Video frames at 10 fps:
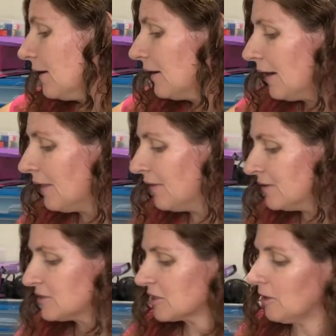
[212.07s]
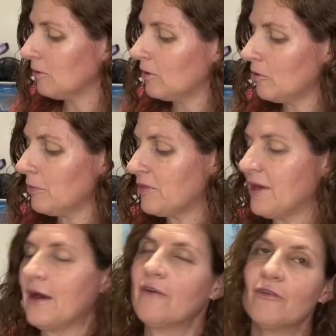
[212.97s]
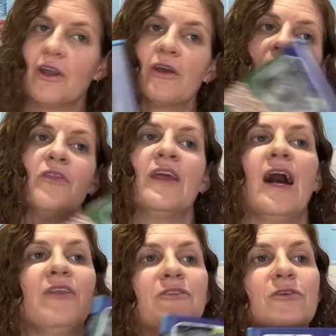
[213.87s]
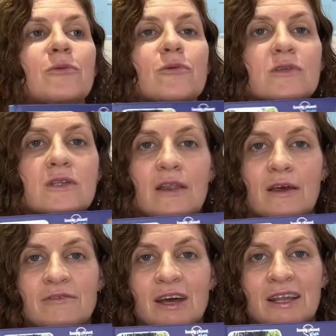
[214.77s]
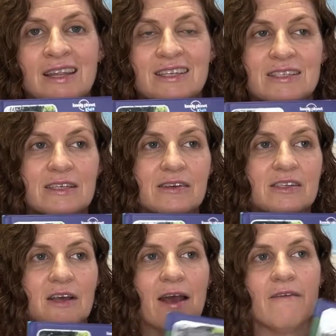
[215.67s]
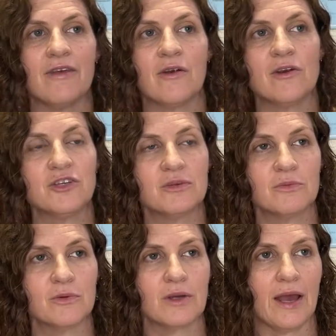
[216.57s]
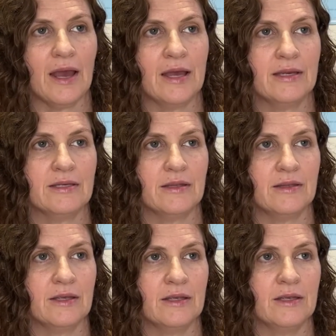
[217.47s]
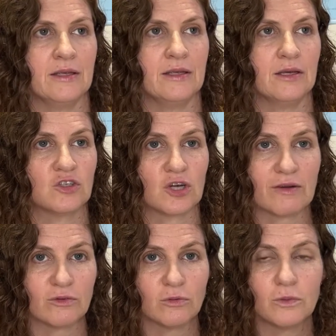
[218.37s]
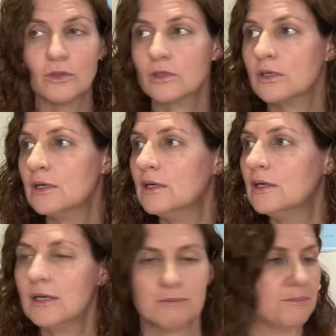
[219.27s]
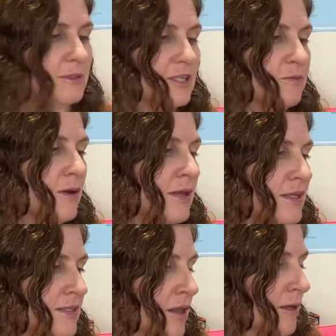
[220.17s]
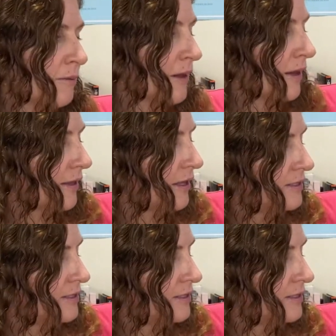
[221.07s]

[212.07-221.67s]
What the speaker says: And then to go along with that, I've already got the other two books that they've done in this series. I have their ocean book and the travel book. But this one is Lonely Planet Kids,